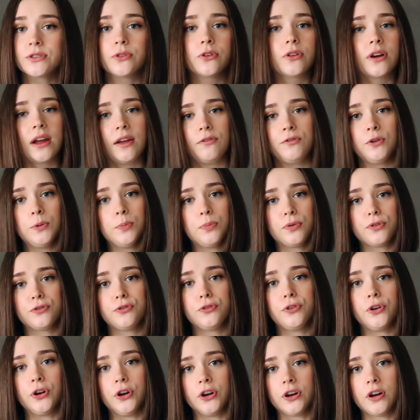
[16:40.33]
or if you
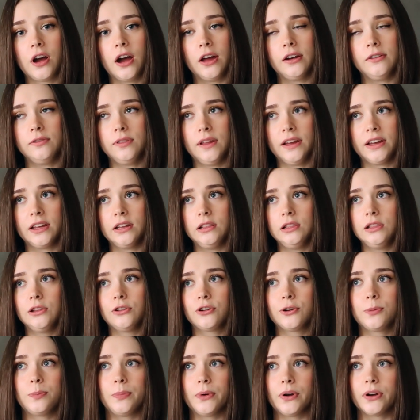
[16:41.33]
prefer kind of like a
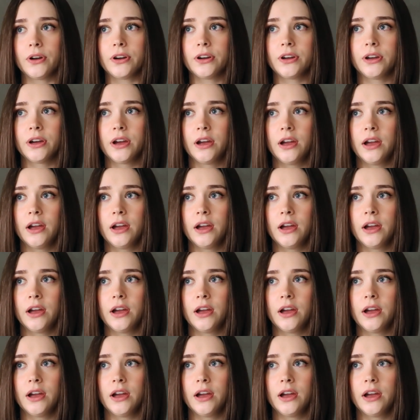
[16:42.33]
lookbook